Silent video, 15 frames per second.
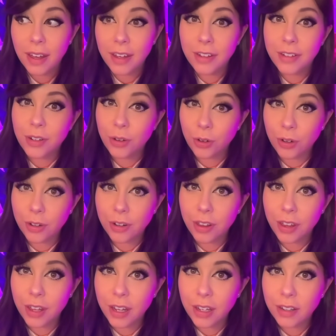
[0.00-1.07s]
is a good
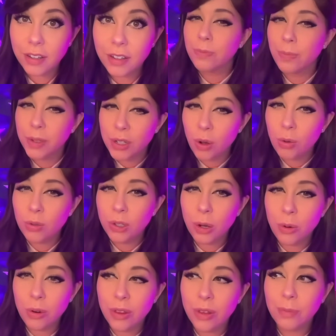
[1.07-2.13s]
thing, but don't
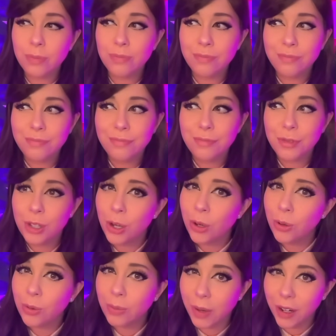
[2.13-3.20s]
lower them
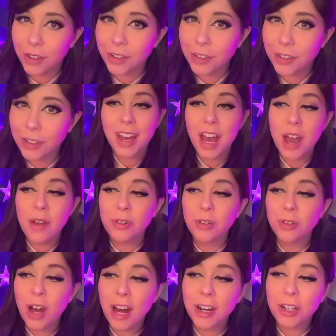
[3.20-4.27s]
too much. If you're
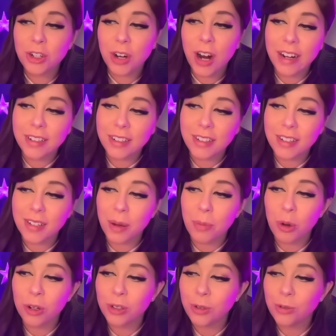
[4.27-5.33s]
not attracted to
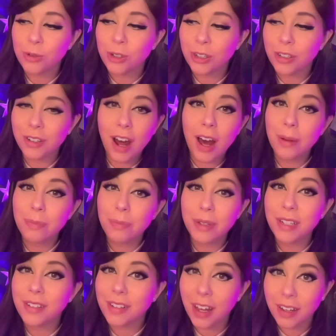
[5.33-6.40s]
someone, you should not
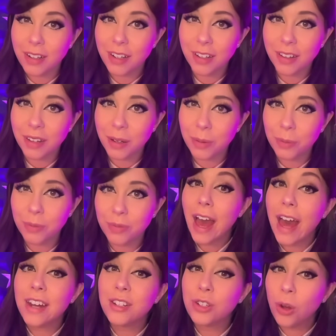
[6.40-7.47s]
be dating them.
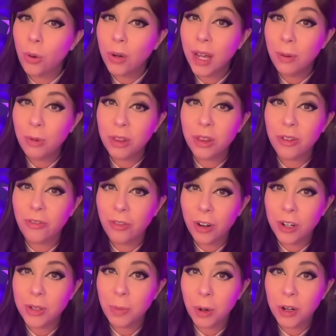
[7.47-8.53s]
And don't get with the
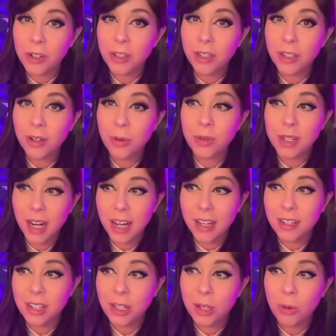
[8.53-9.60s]
first person who's
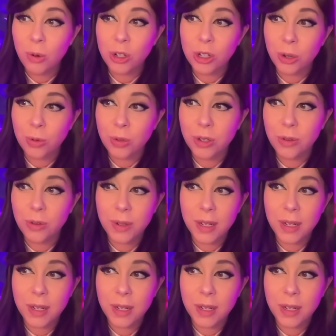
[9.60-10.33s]
nice to you or shows you